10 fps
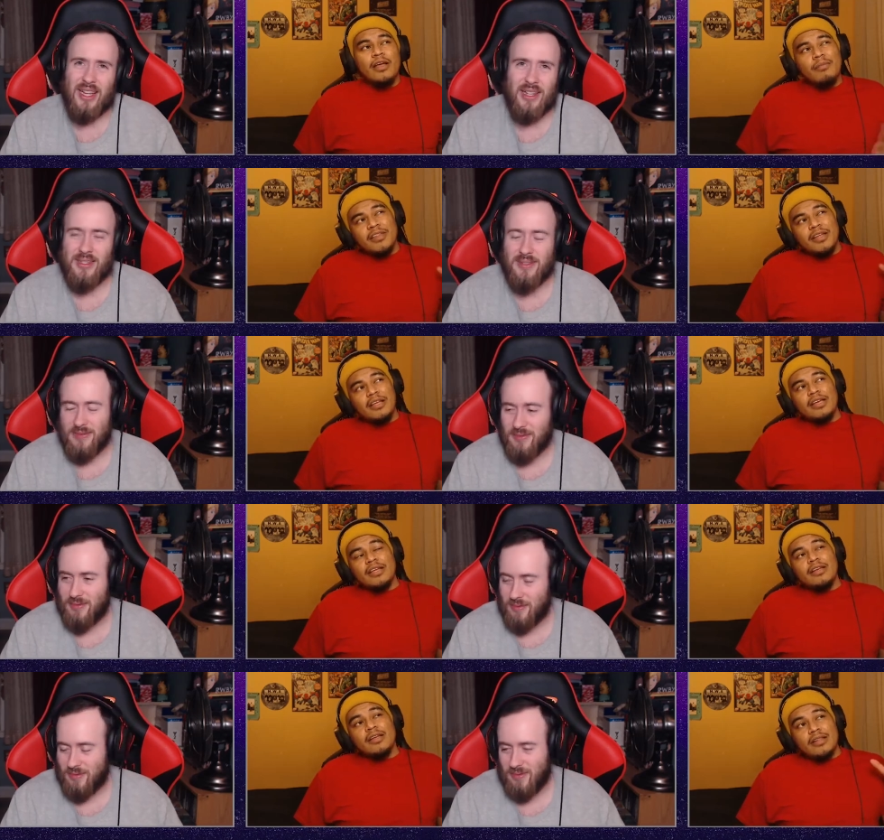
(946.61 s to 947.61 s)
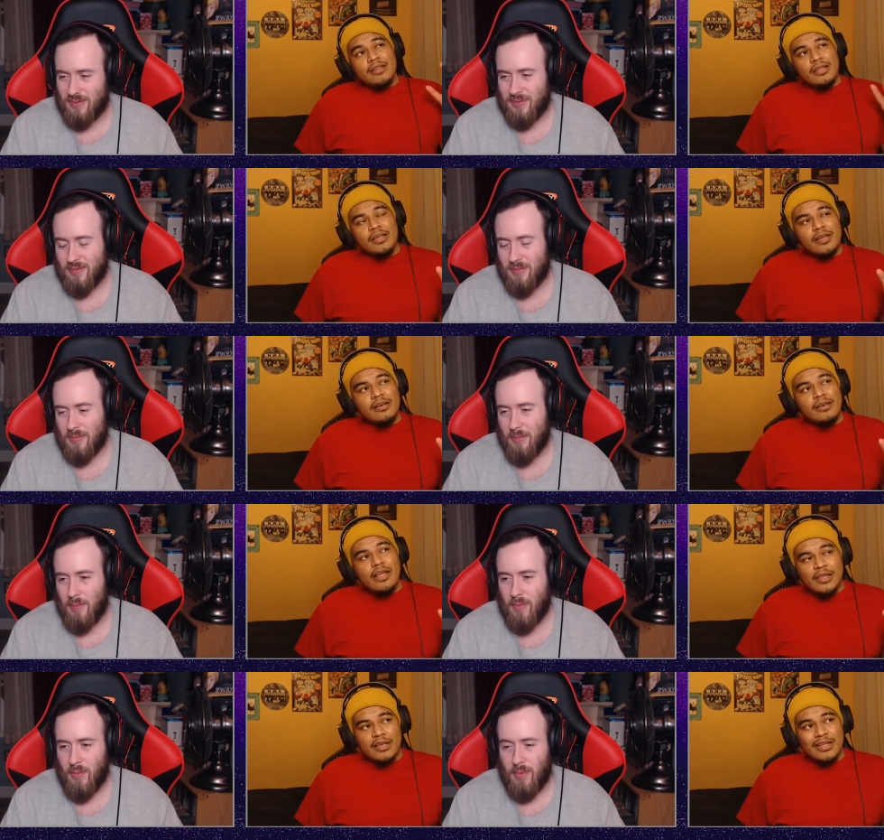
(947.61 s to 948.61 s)
Speaker 1: but then again, then again,
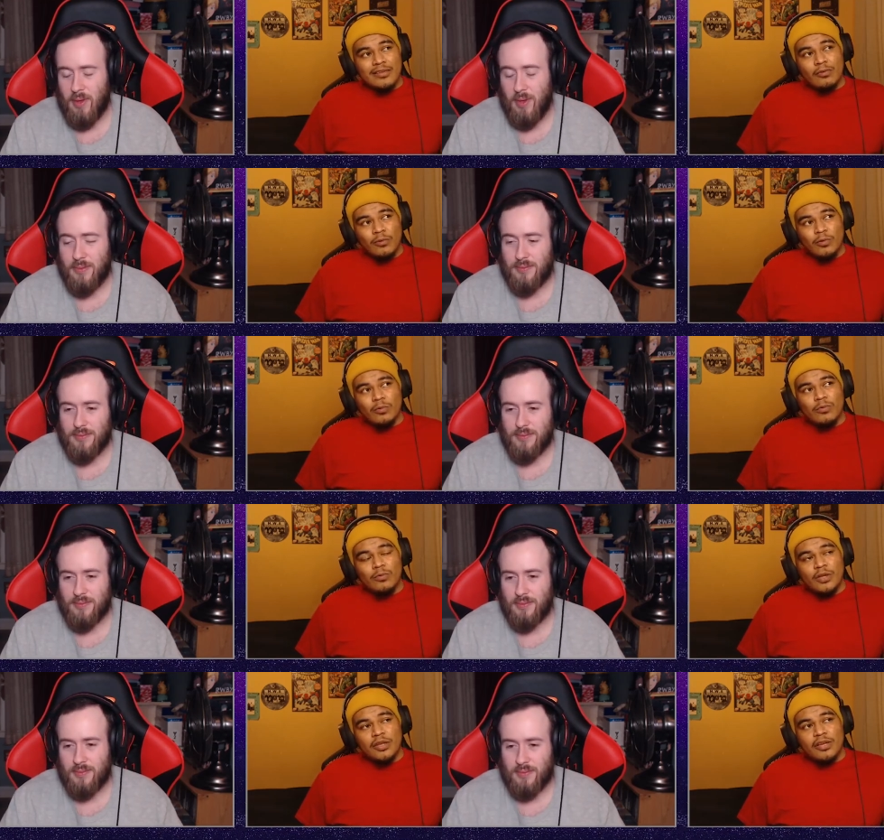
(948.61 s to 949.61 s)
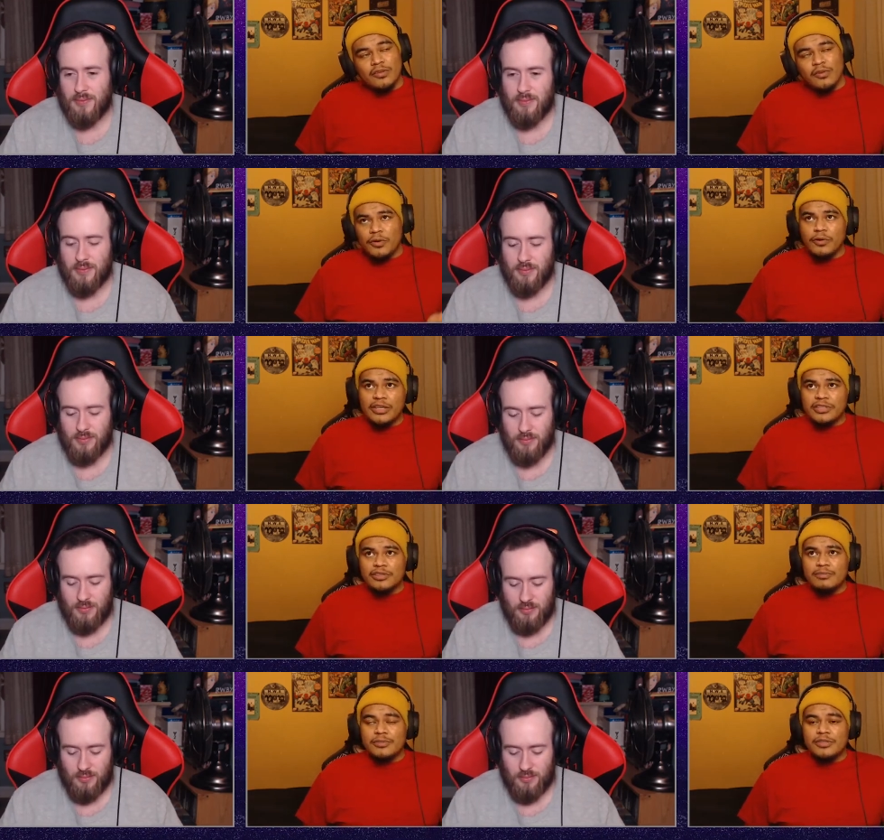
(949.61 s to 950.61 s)
they did get sold to, to the Tokyo Electric
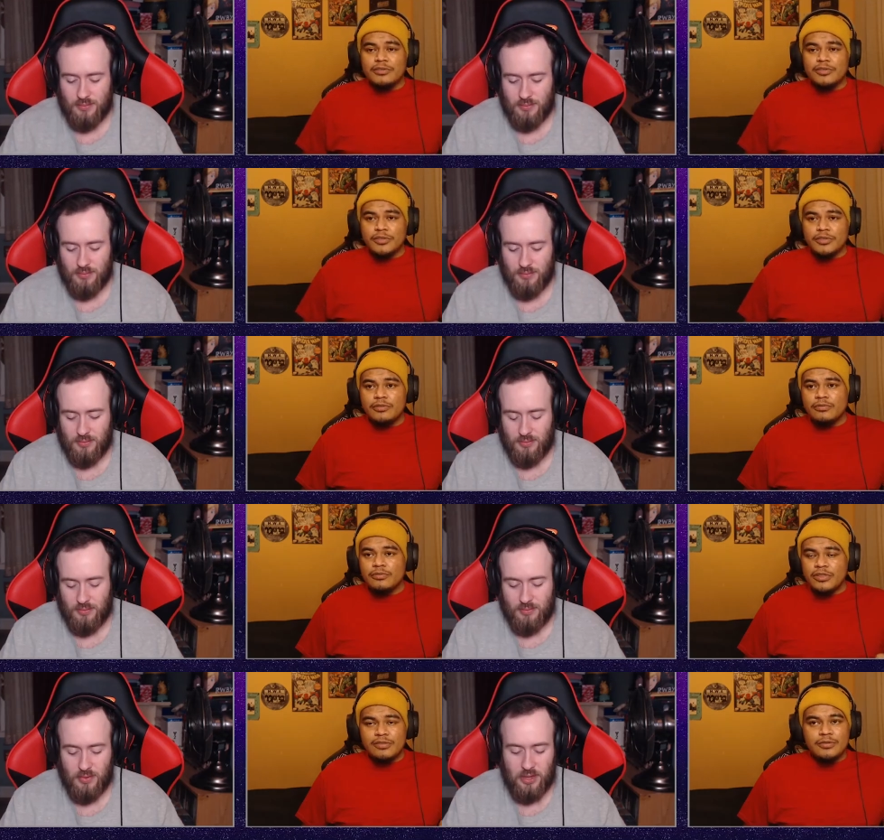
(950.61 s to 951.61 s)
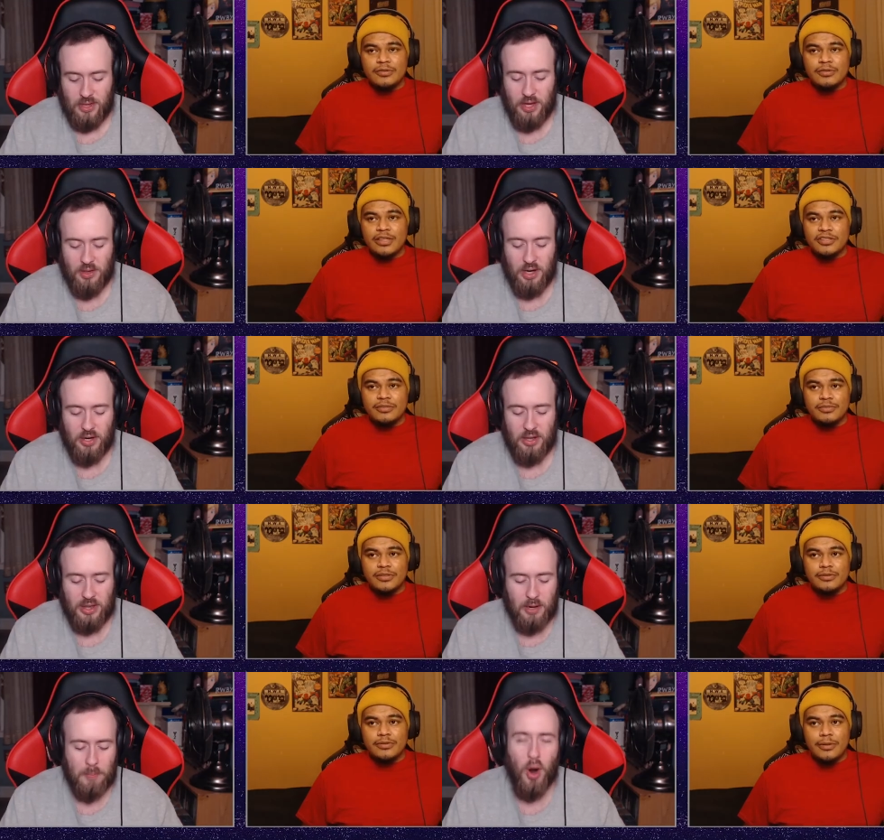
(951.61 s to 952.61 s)
Company or Toyo, whatever. They're, they're, company.
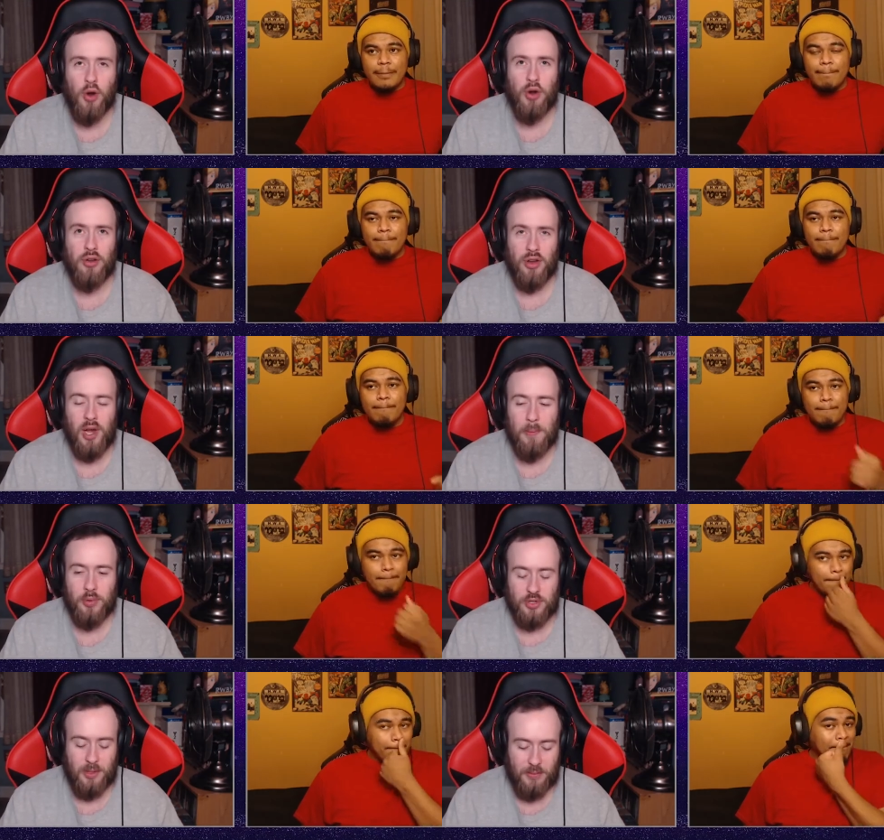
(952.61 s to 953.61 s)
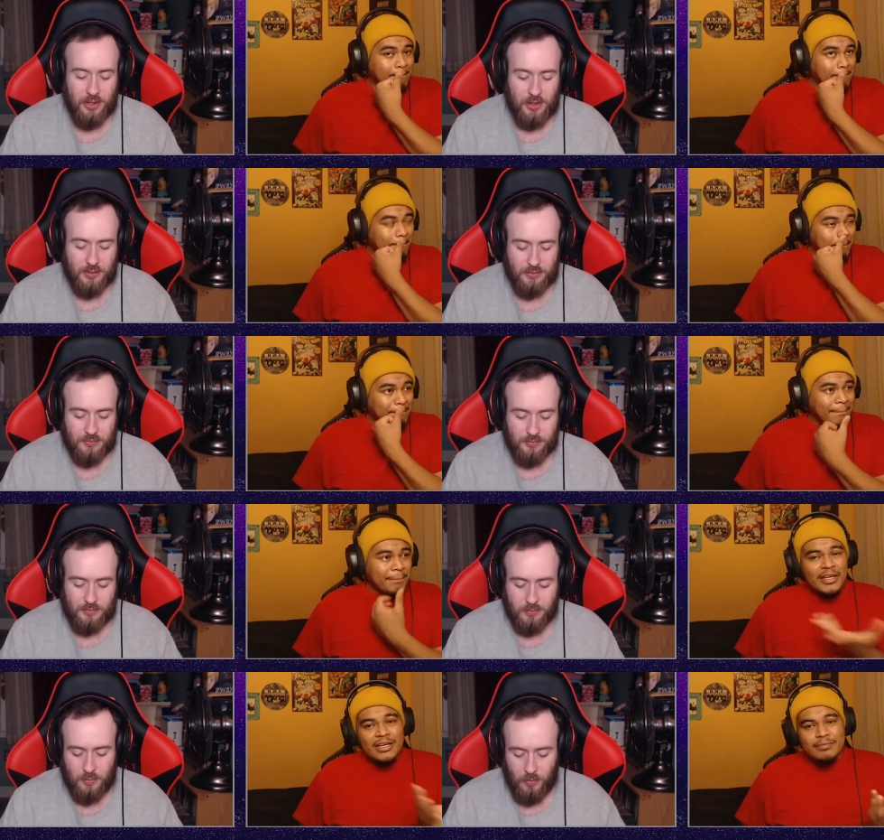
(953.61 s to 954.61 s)
they're
Speaker 2: partnering up or something.
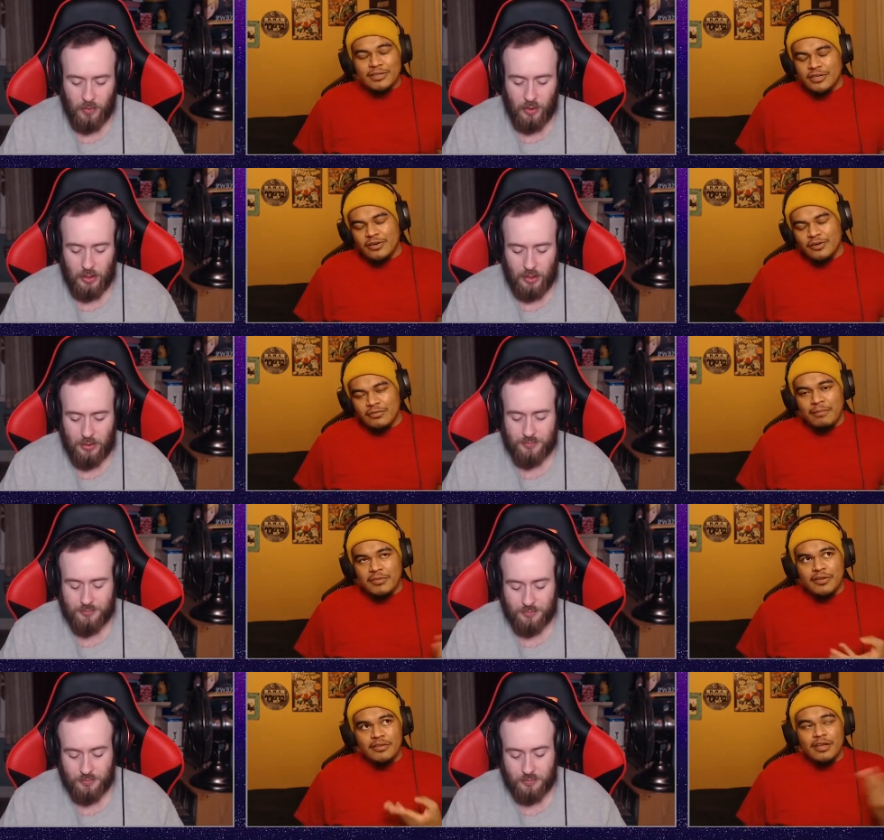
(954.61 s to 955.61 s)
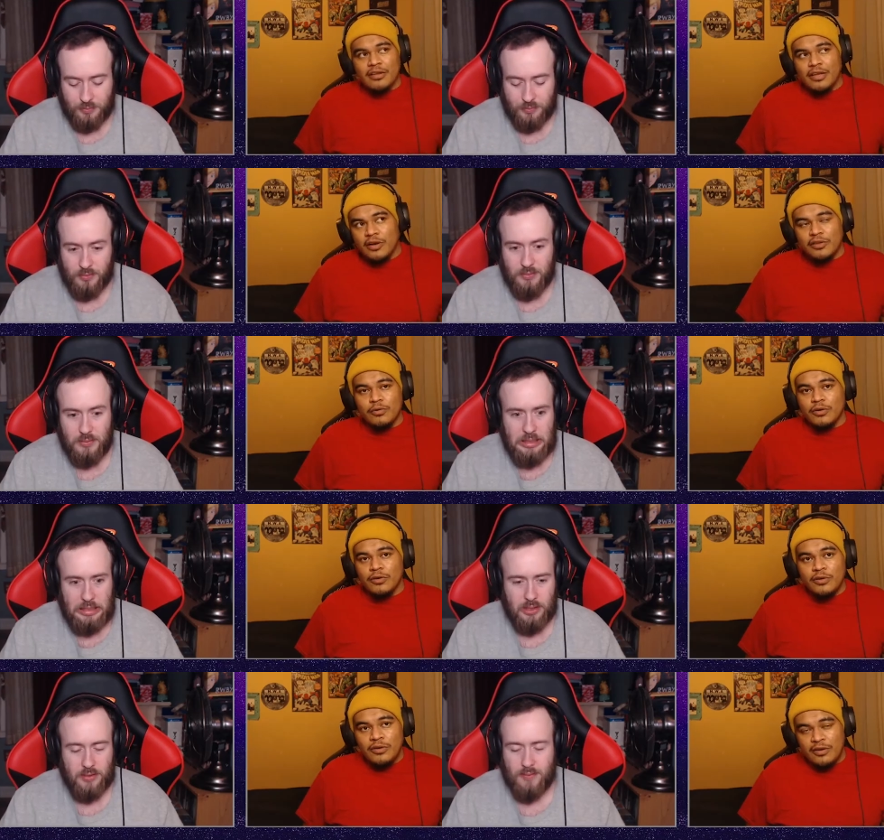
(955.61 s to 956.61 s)
Speaker 1: Yeah, but you know, that means that they're not doing
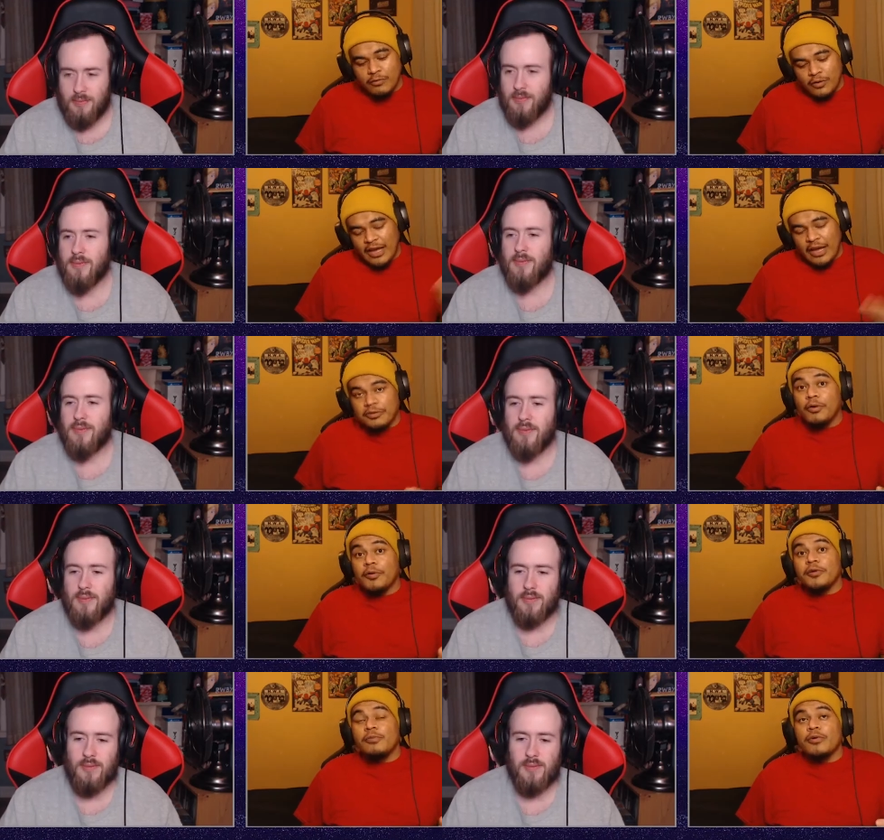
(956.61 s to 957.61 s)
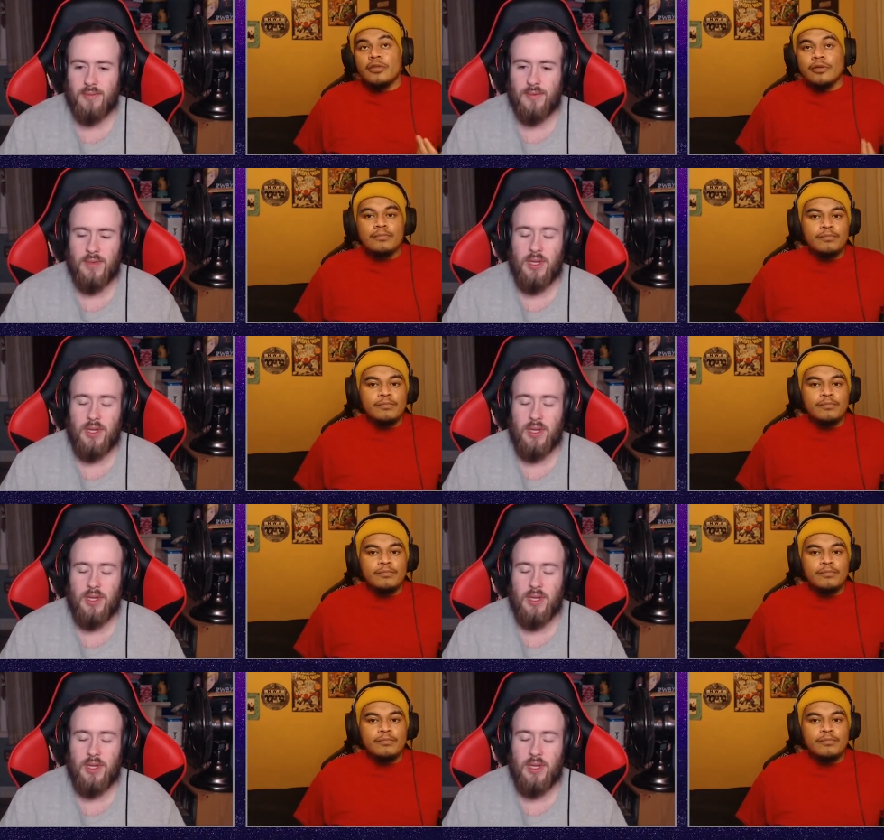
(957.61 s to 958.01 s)
good, therefore they had to partner up with
Speaker 2: them.